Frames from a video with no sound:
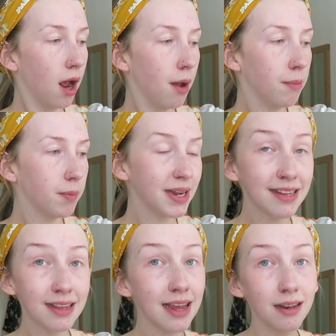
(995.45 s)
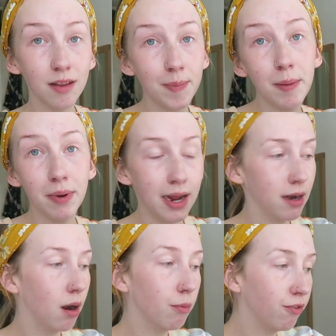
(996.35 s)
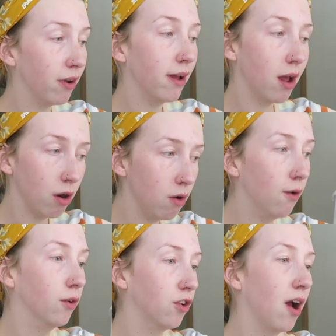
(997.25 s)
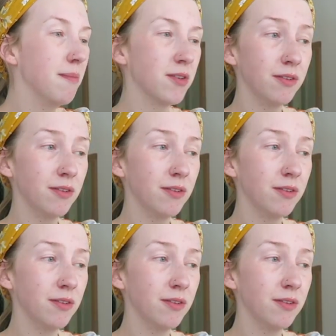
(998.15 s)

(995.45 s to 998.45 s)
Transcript: Um, but my skin's been playing up for a long time,